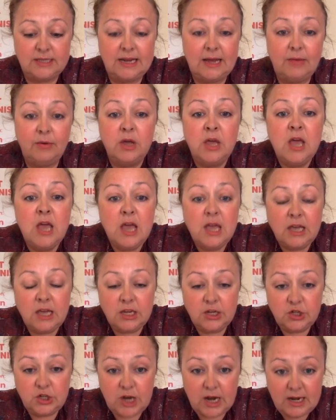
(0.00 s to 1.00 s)
Now,
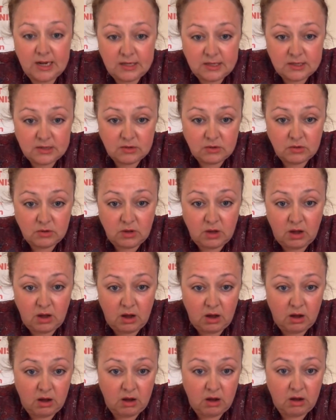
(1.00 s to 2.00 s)
congenital
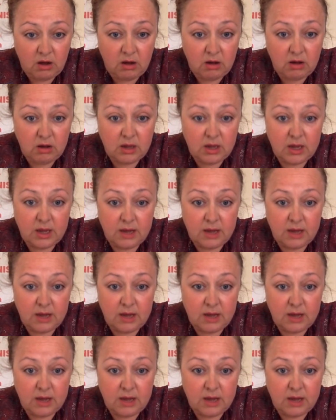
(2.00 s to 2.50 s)
are